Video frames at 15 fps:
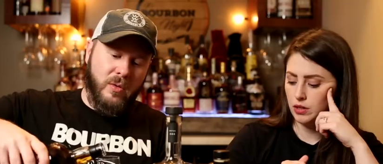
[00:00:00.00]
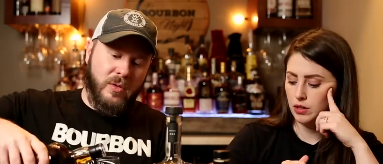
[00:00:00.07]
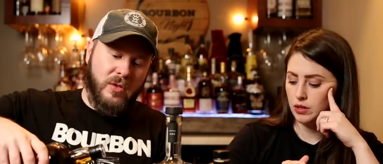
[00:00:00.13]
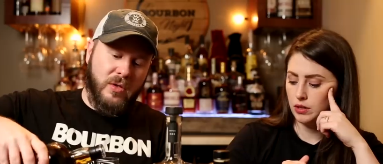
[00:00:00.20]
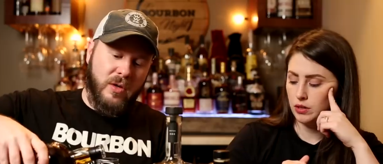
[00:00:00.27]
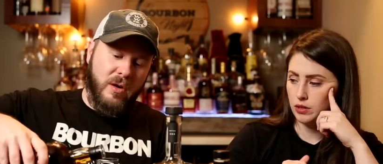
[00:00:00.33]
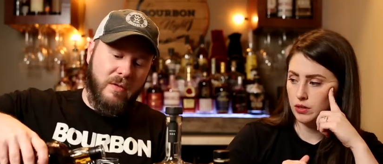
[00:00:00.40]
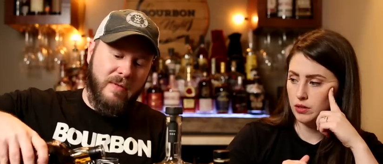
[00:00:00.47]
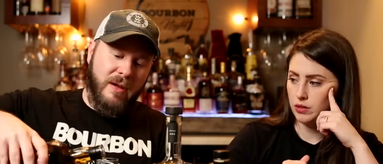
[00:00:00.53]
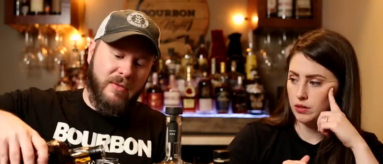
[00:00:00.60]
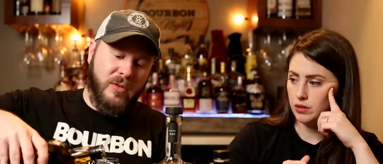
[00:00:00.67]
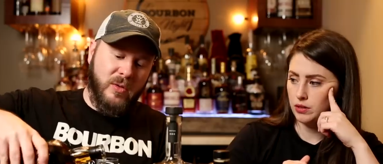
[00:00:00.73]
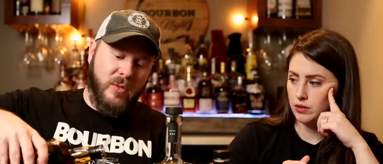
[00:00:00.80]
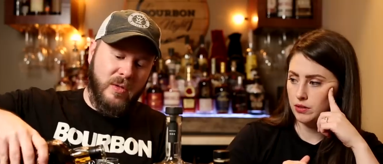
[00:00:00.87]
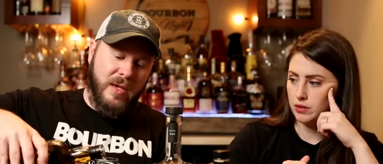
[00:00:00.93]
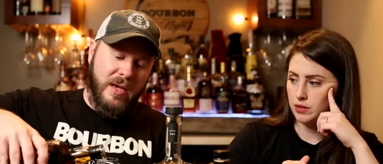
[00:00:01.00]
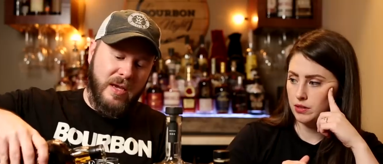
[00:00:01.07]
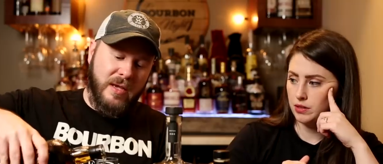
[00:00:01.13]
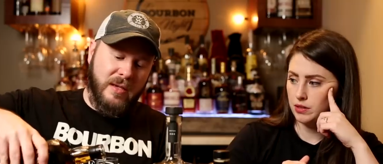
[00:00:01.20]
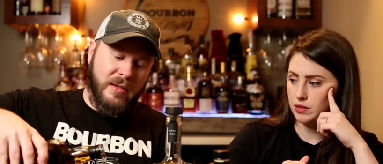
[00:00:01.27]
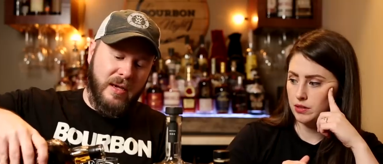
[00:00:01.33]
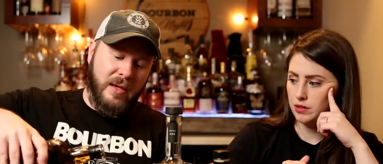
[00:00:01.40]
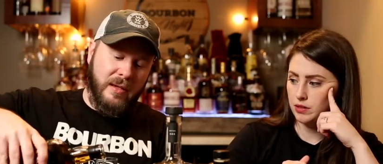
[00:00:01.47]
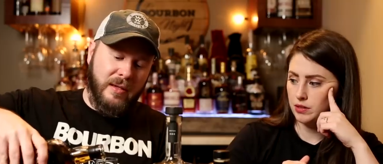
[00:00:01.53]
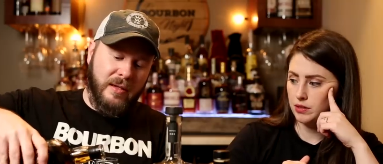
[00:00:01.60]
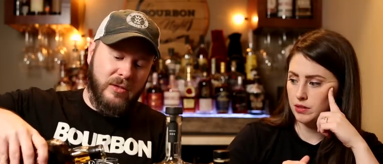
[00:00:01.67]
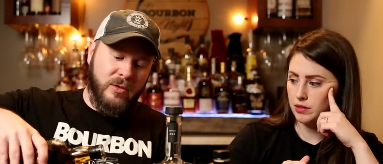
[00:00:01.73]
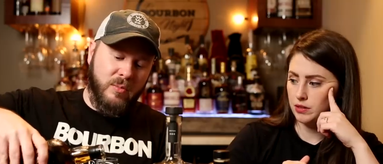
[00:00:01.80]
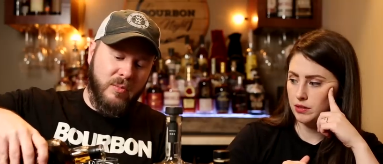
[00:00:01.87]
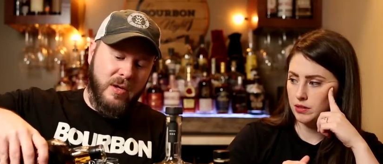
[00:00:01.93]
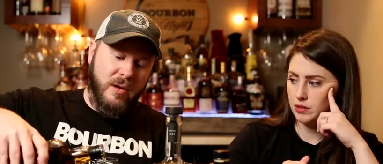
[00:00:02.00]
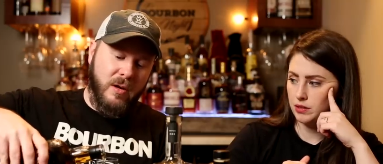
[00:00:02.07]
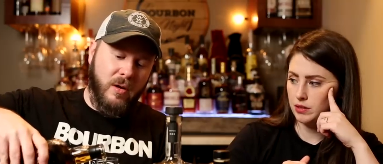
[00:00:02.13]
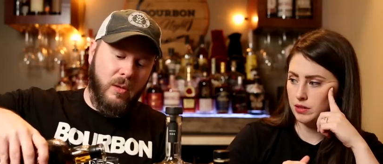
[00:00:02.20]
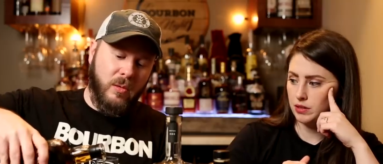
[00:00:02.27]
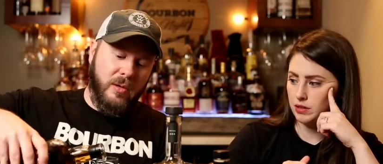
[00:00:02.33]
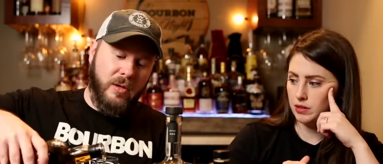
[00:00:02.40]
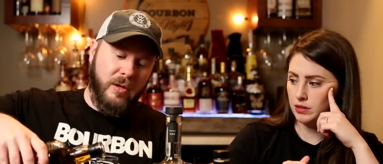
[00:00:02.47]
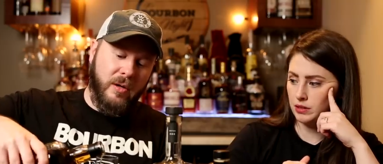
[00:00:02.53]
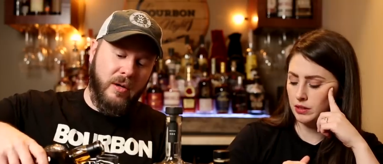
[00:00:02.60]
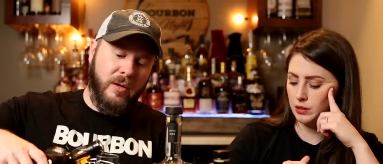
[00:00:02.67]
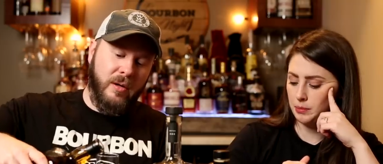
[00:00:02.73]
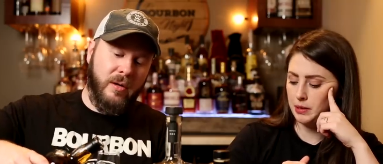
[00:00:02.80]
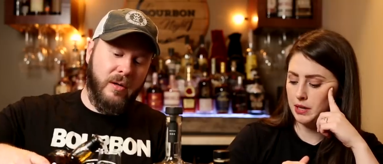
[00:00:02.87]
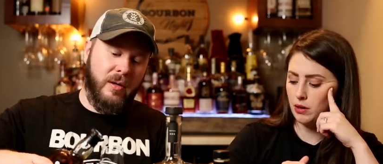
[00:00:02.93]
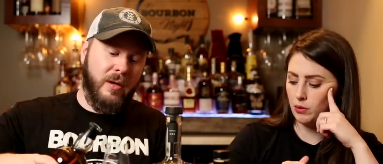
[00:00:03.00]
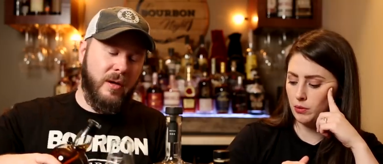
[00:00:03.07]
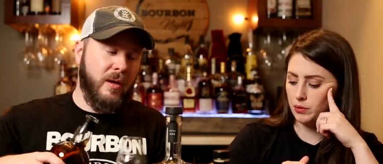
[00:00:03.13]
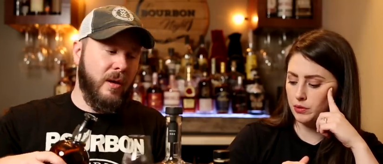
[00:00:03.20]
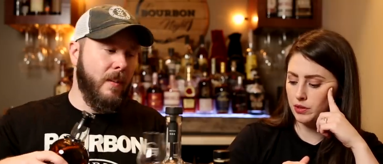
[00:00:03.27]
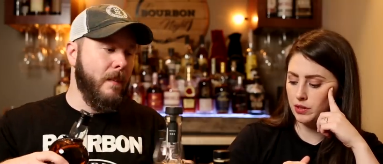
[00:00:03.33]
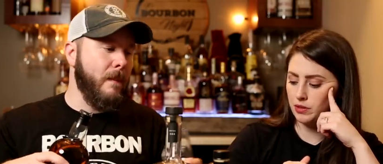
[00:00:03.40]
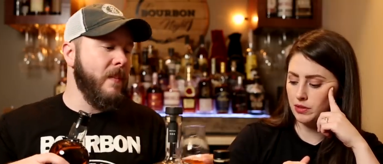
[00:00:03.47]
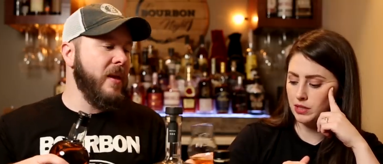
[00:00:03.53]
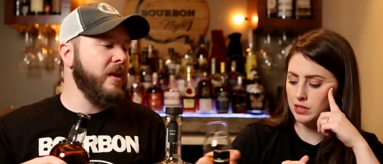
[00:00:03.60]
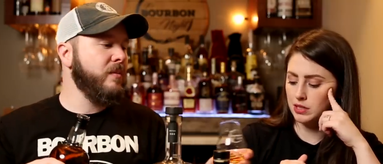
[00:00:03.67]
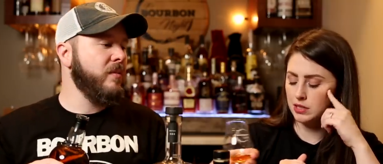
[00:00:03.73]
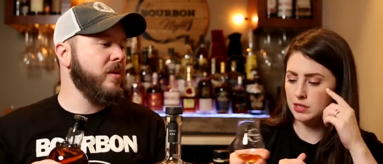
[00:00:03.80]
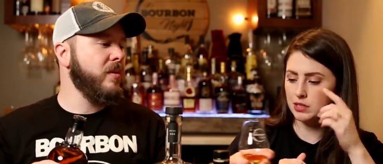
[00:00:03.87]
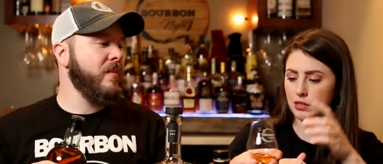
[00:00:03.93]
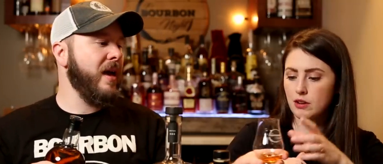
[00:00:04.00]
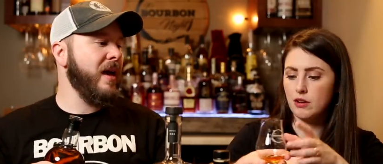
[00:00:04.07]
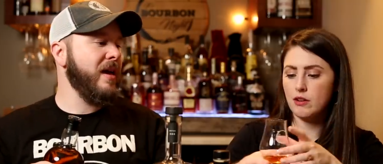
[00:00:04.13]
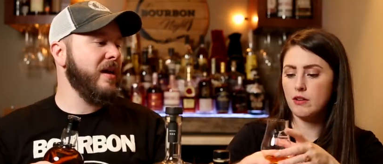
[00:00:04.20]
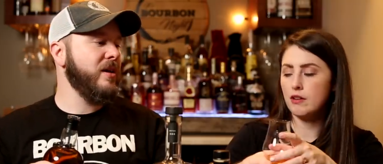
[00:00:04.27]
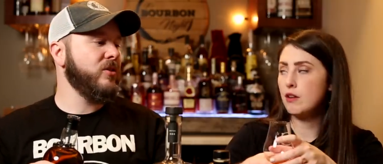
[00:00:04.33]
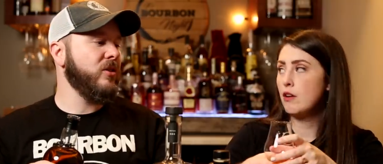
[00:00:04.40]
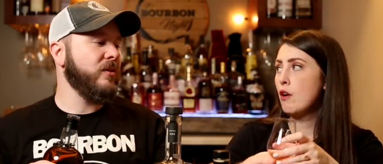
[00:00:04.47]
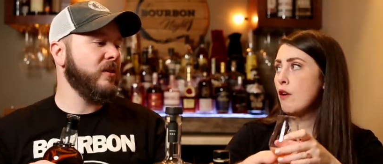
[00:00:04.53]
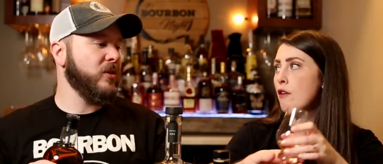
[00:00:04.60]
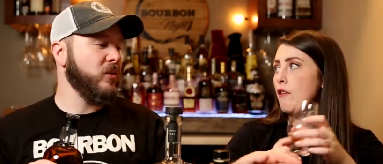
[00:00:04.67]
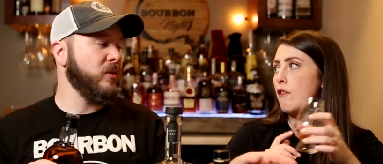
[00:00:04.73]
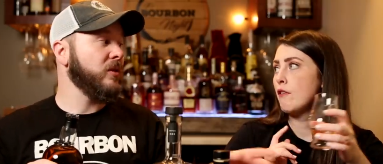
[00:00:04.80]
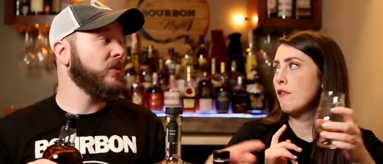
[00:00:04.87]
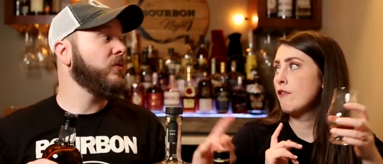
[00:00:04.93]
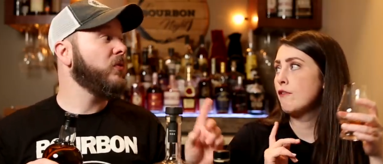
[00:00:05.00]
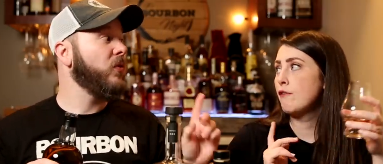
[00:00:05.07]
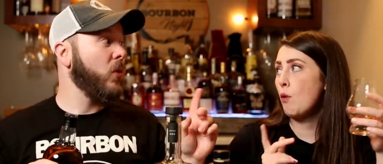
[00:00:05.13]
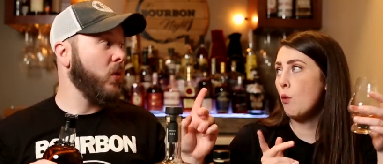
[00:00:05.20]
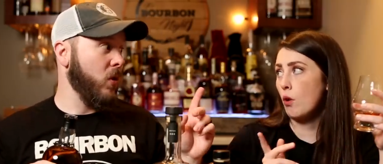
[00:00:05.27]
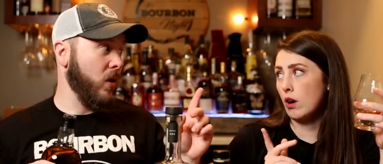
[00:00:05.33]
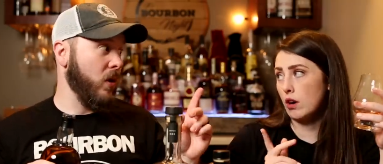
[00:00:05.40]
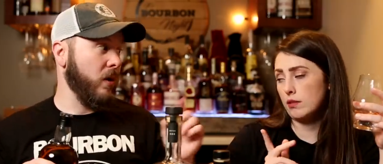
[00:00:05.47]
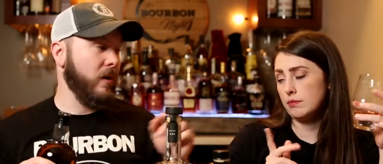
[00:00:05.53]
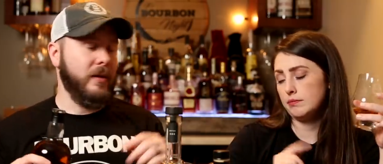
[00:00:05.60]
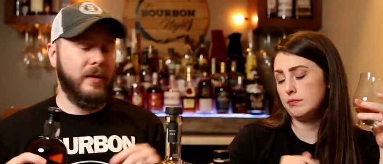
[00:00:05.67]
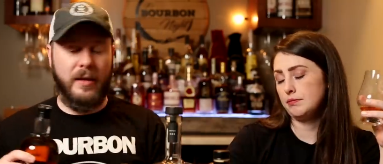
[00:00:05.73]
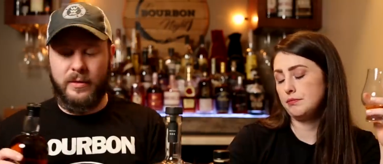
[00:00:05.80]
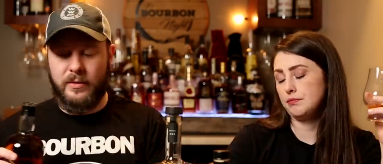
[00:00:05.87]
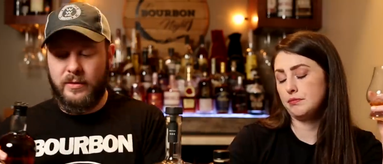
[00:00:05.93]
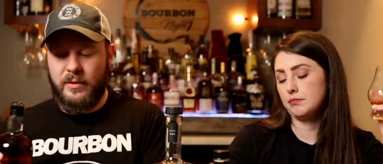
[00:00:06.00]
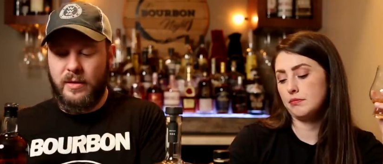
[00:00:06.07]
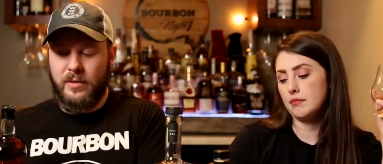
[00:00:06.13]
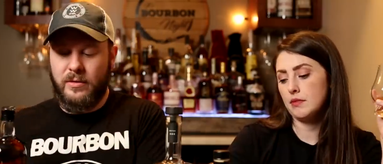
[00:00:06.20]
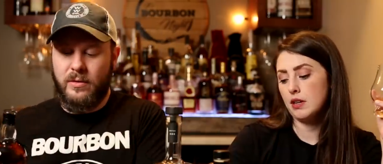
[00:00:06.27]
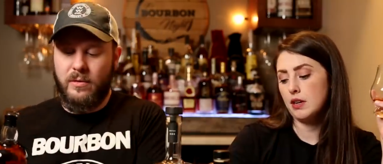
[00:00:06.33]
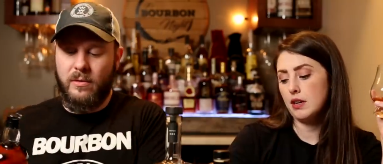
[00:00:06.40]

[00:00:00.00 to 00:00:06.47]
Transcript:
Speaker 1: Reserve. Now, this one is a little bit older. A little
Speaker 2: bit older. Minimum
Speaker 1: is... age on this one is four. four. Yes, that is